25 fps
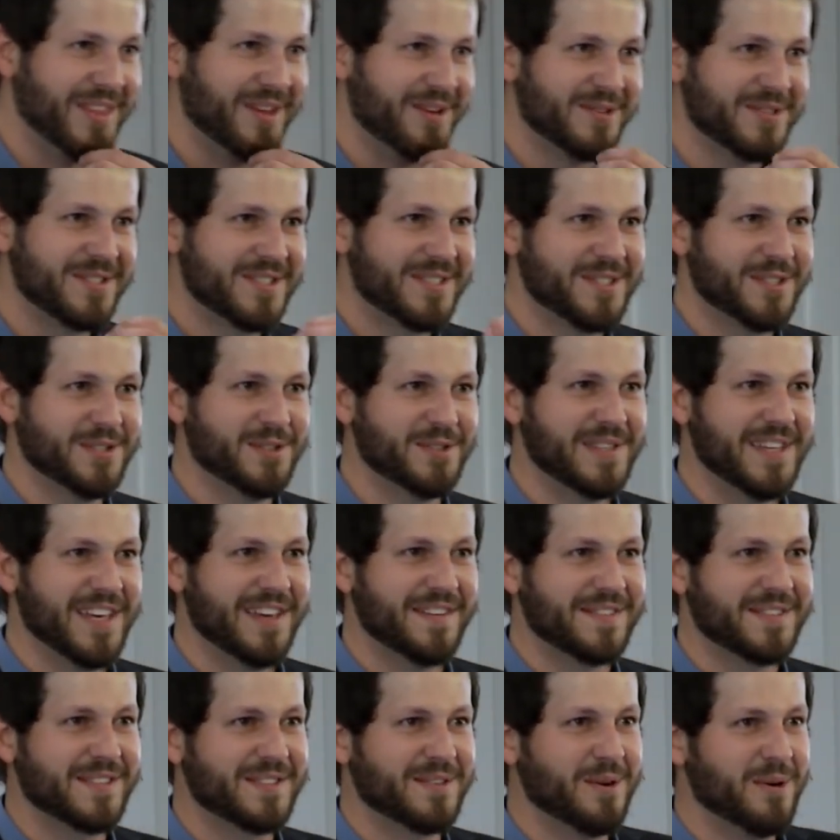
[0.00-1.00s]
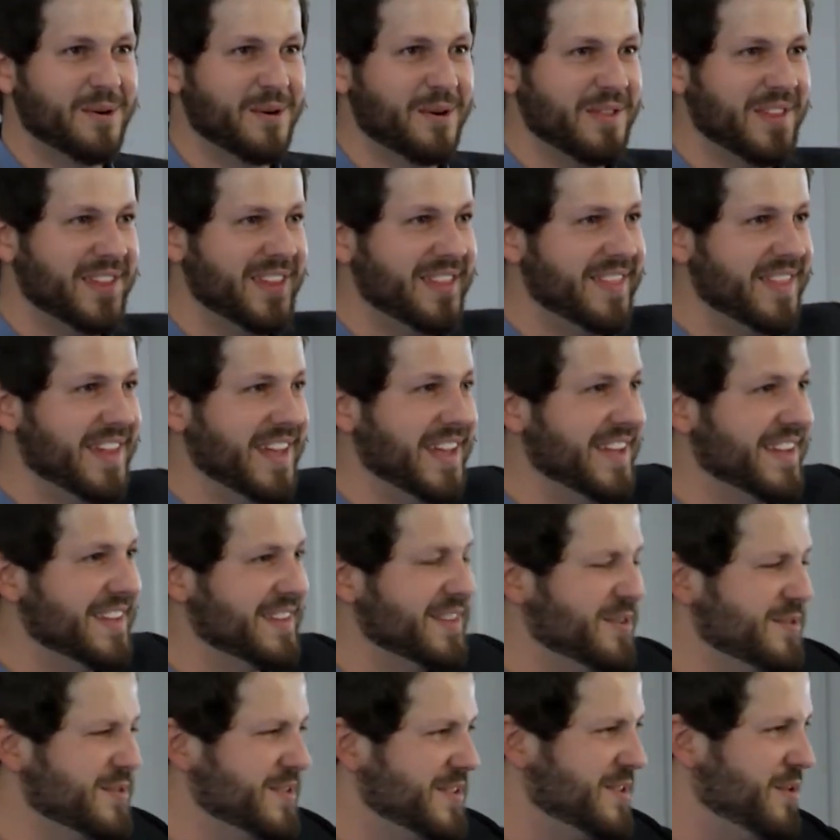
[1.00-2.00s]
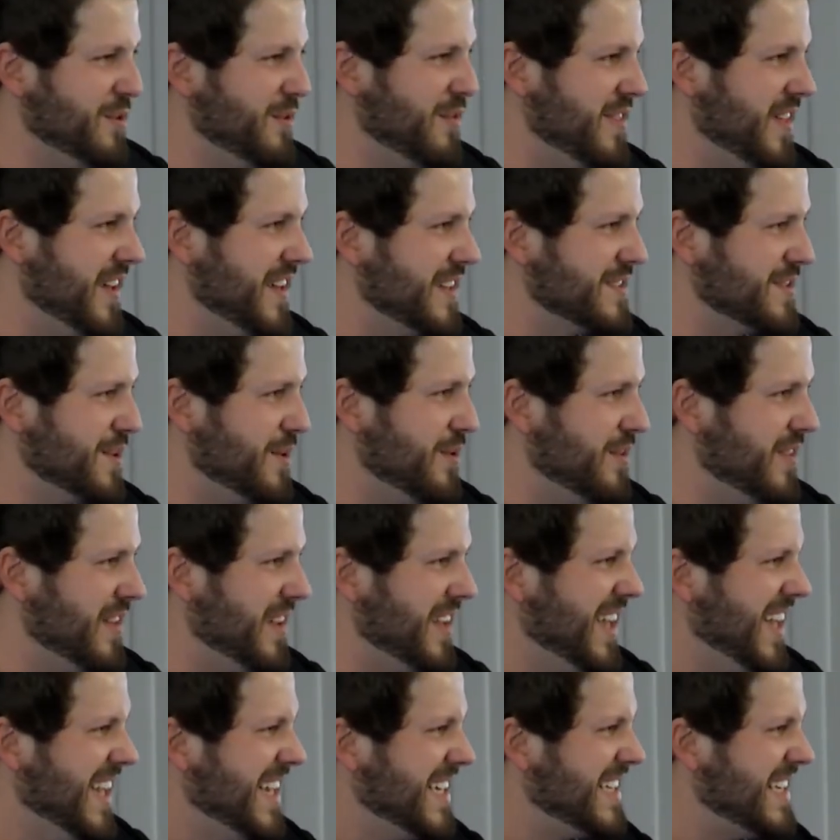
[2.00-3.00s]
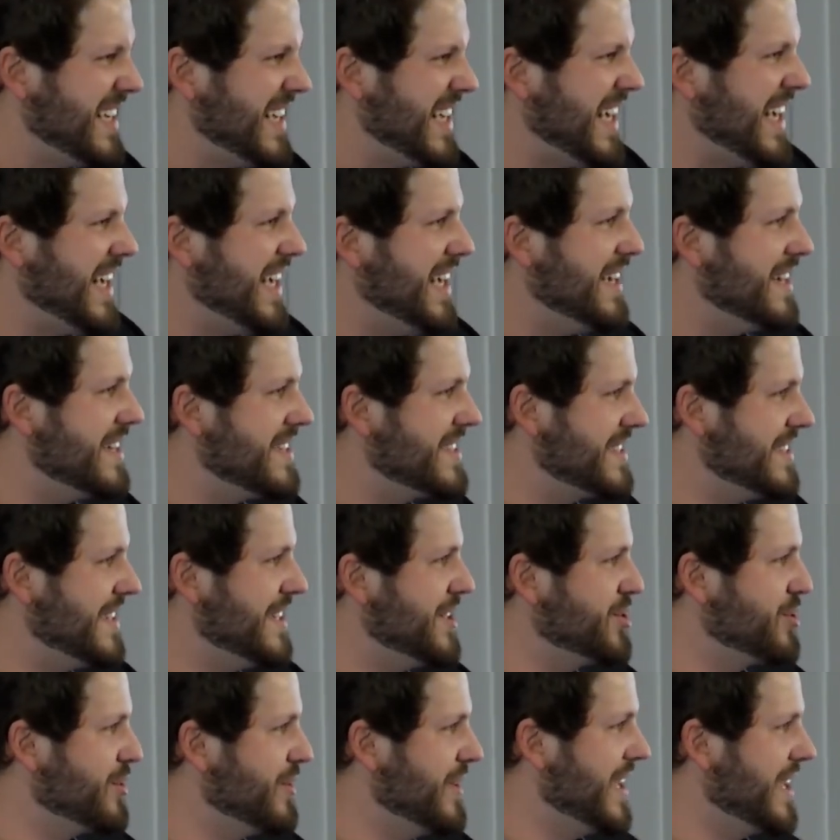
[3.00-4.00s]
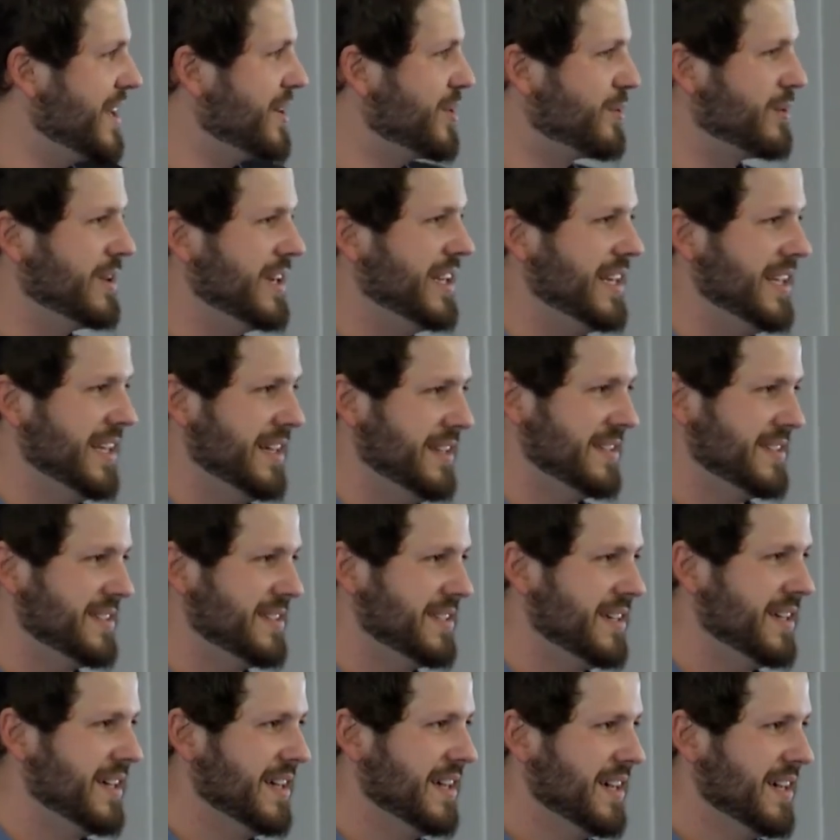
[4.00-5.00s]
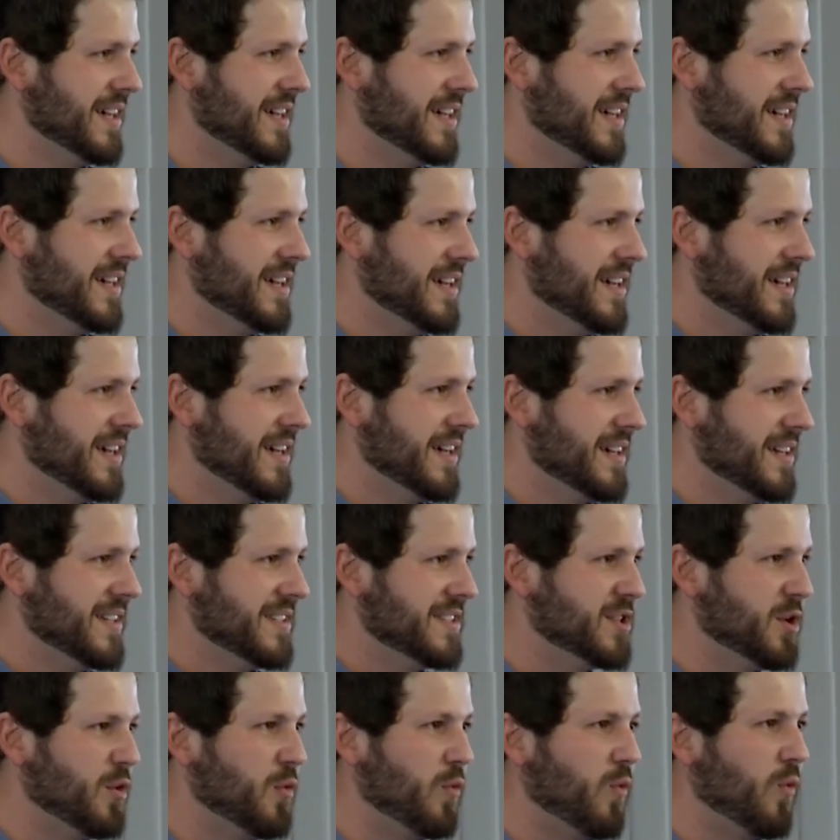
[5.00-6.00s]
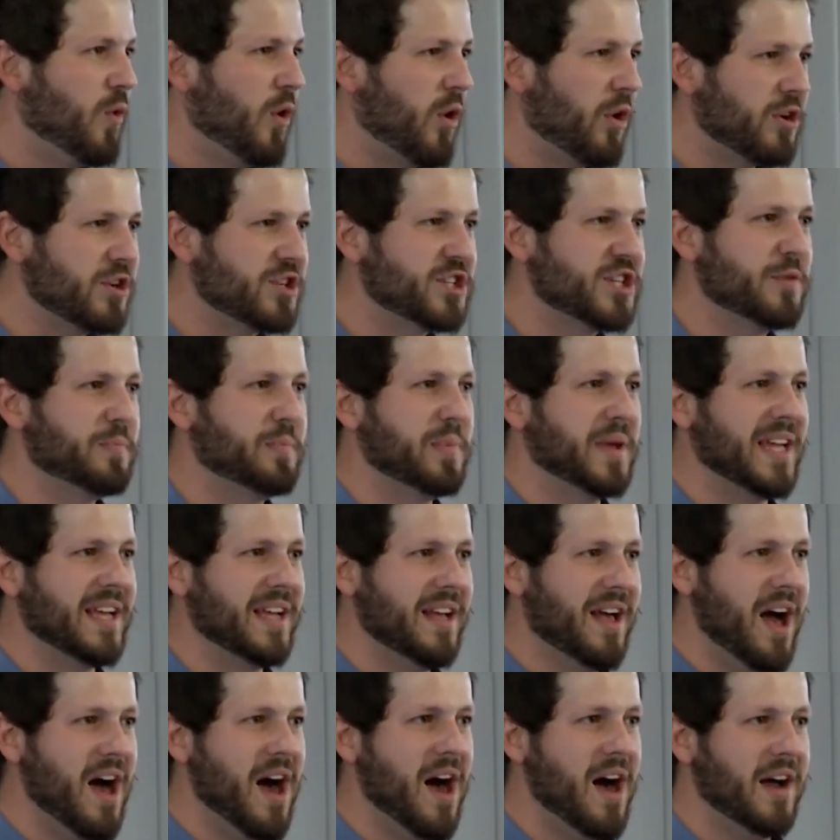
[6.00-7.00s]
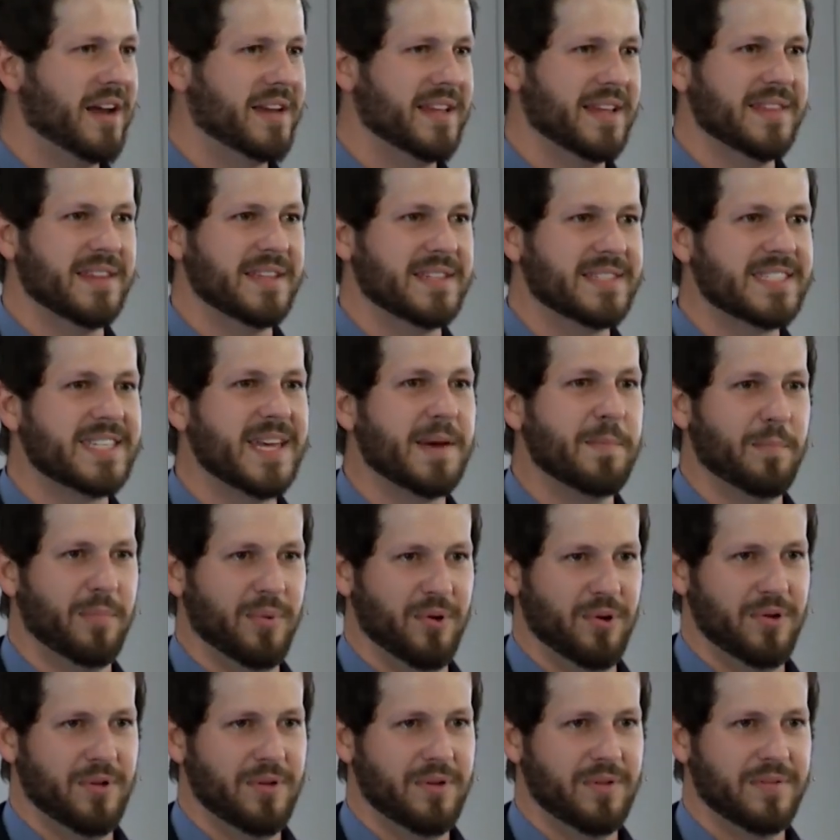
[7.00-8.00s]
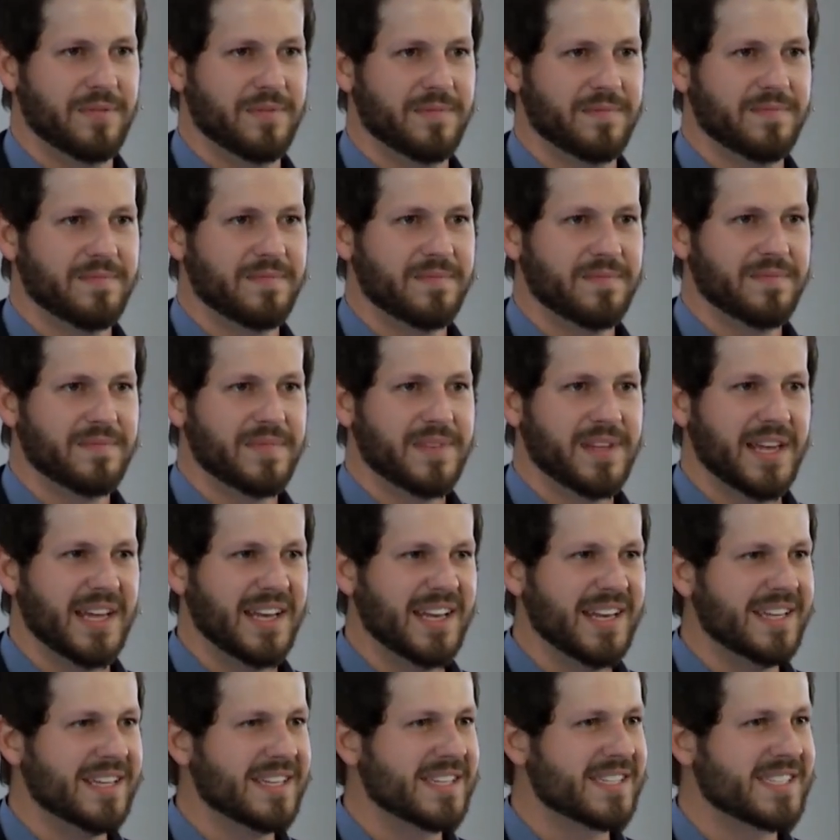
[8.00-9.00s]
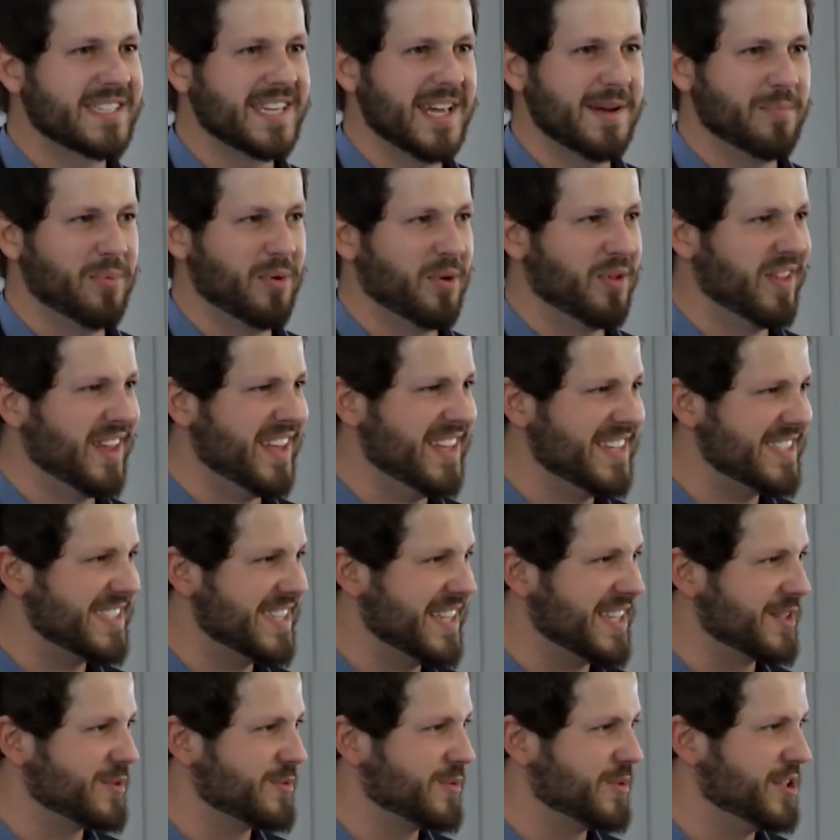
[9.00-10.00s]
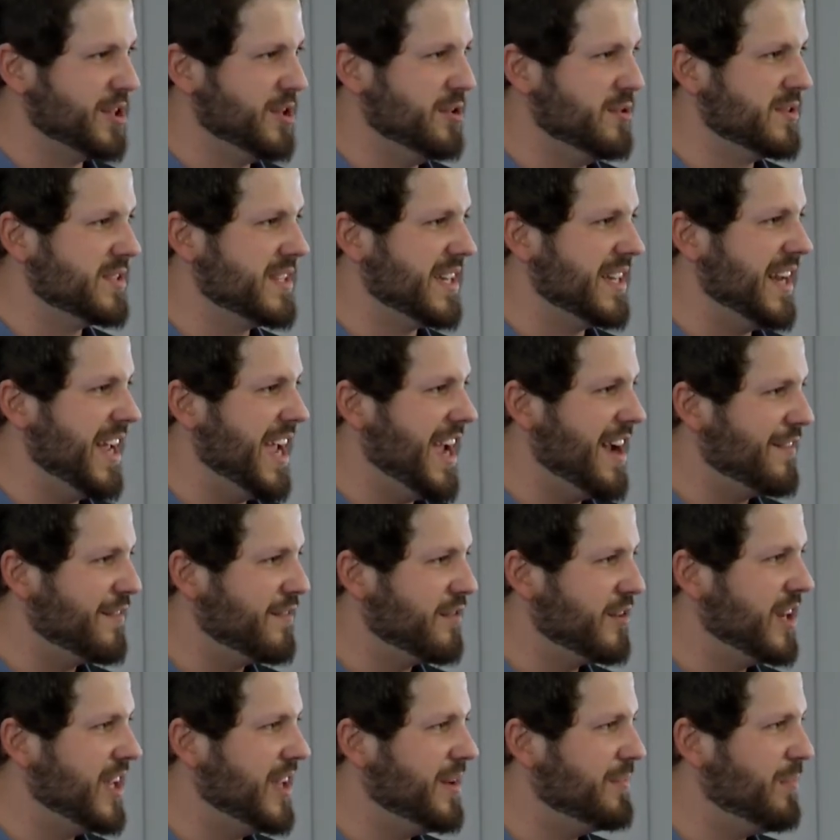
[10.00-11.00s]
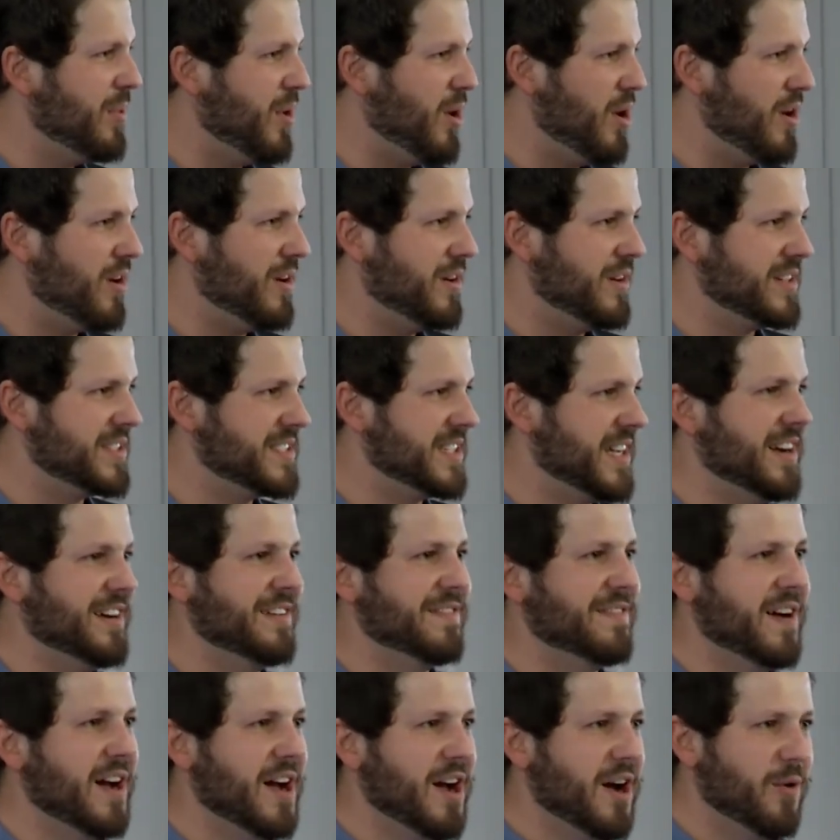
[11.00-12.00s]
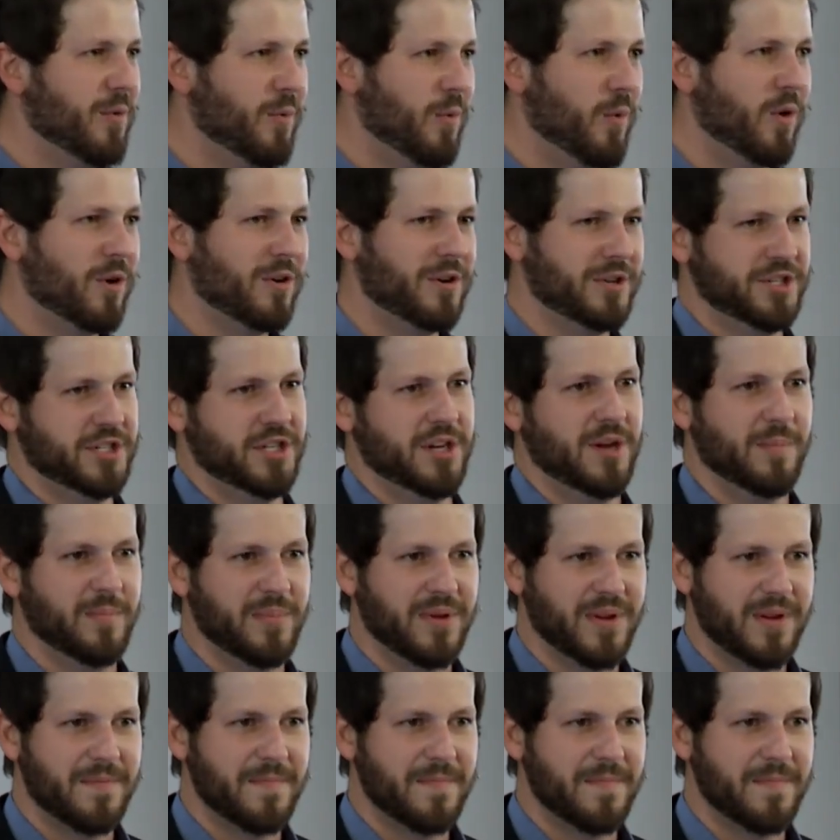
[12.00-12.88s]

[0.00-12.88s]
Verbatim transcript: Those two gifts are the thing, those two things are the key essential ingredient to worshiping God in the temple in his temple, these things were used in every part of worship.